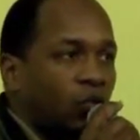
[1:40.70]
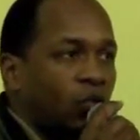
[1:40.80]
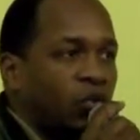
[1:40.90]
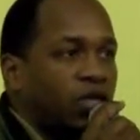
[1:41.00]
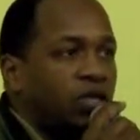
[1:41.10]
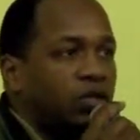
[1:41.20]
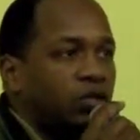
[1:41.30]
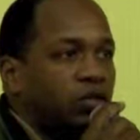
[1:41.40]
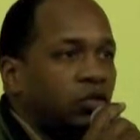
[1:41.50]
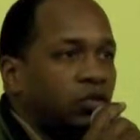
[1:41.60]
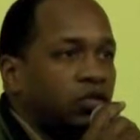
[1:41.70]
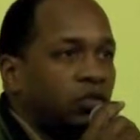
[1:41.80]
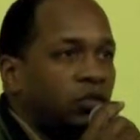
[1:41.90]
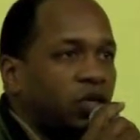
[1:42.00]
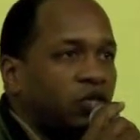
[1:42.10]
What we need to do
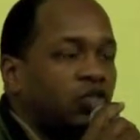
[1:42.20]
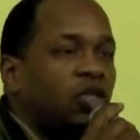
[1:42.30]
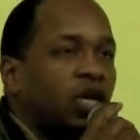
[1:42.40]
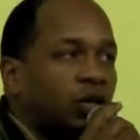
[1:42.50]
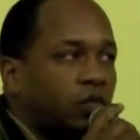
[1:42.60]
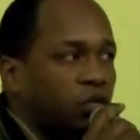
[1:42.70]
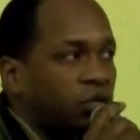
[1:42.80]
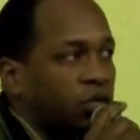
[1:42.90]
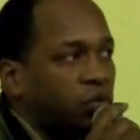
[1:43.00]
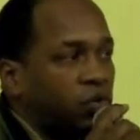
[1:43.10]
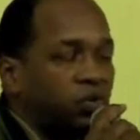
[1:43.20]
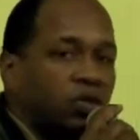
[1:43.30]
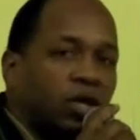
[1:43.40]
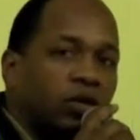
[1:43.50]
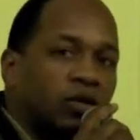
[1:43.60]
is shame the
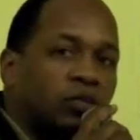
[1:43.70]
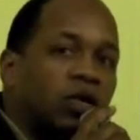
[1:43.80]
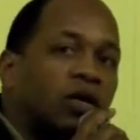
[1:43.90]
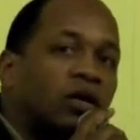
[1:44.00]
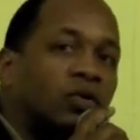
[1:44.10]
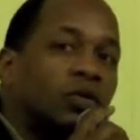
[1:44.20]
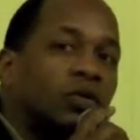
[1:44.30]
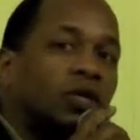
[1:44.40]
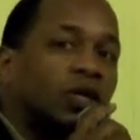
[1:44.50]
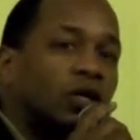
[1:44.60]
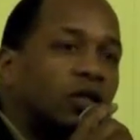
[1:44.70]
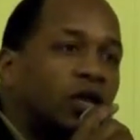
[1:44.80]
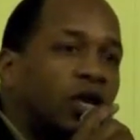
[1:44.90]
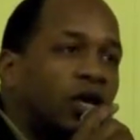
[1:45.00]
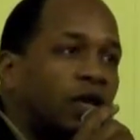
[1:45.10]
people that are in power
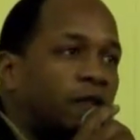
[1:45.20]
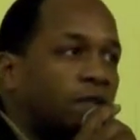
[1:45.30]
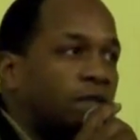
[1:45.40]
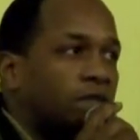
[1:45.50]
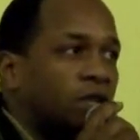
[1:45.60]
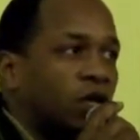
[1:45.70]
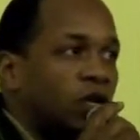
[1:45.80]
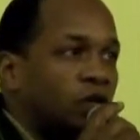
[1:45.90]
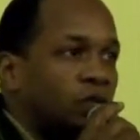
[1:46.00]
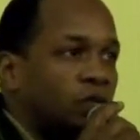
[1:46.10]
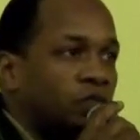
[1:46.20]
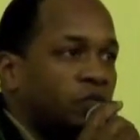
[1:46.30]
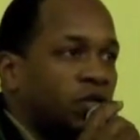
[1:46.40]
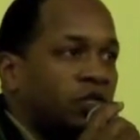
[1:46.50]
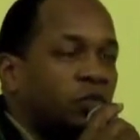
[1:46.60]
that
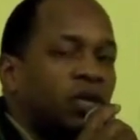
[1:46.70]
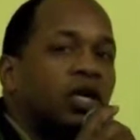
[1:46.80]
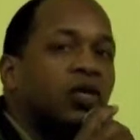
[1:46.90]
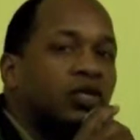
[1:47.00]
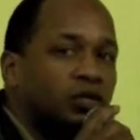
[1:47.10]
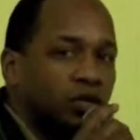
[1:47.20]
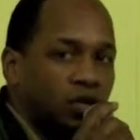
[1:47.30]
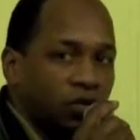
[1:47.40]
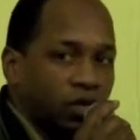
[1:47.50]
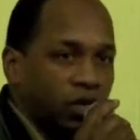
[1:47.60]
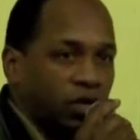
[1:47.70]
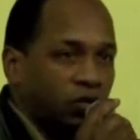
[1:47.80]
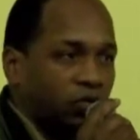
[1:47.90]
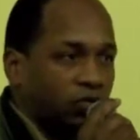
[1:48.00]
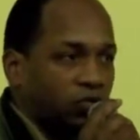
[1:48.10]
these parents are coming
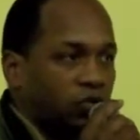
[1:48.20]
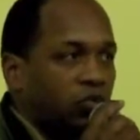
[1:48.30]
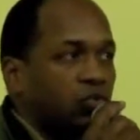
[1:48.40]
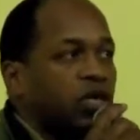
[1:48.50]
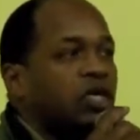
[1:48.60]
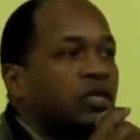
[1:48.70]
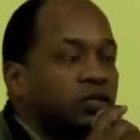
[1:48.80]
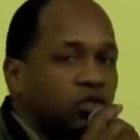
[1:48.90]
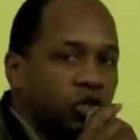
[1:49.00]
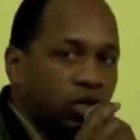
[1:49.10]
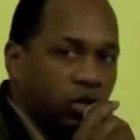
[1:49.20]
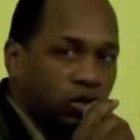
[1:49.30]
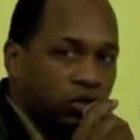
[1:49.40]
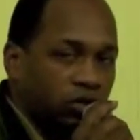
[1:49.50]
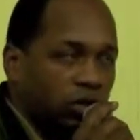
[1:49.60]
out, creating the
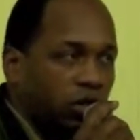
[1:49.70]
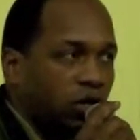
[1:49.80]
change.